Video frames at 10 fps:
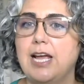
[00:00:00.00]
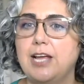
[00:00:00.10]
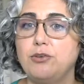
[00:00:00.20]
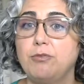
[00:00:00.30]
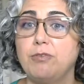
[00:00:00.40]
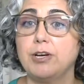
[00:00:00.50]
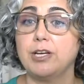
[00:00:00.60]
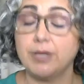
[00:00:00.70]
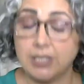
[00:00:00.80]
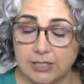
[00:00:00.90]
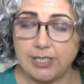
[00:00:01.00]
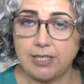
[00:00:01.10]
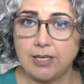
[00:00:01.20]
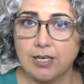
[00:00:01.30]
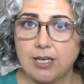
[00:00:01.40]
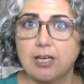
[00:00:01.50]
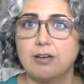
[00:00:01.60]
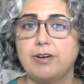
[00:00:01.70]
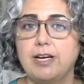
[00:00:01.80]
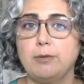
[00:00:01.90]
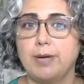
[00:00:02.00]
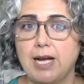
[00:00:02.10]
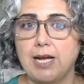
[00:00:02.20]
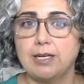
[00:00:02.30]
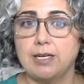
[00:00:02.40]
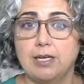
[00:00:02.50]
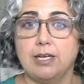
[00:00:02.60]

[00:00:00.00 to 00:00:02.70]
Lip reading: And you very quickly fired back,